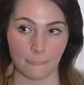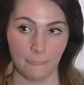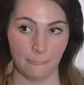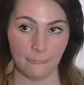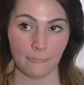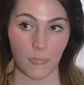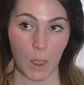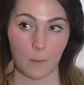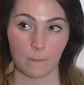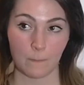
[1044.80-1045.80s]
Mm-hmm.
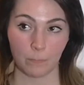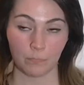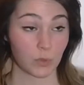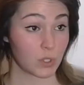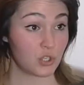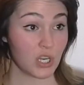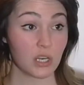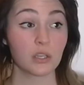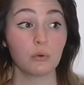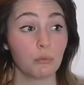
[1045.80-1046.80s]

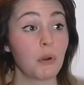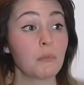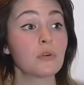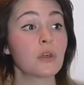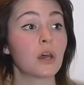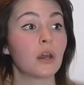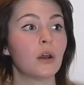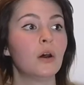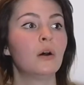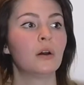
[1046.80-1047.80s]
Jen, you remember
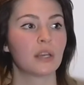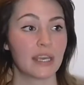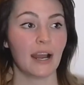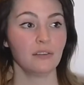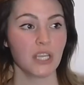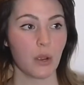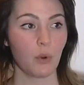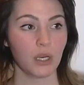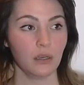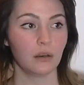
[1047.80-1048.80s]
the
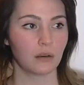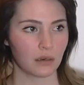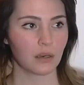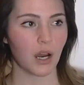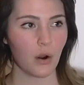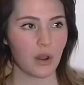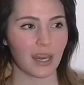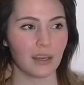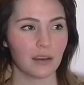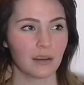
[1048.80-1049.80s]
counting one?
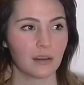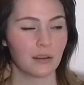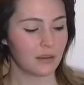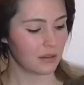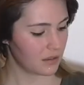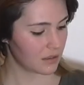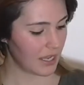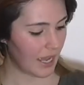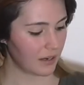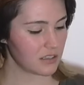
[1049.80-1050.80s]
Okay.
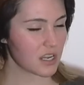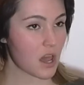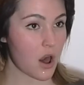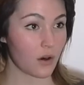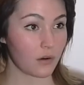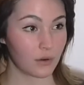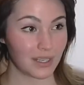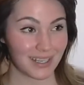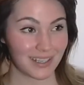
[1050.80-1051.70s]
How does it go?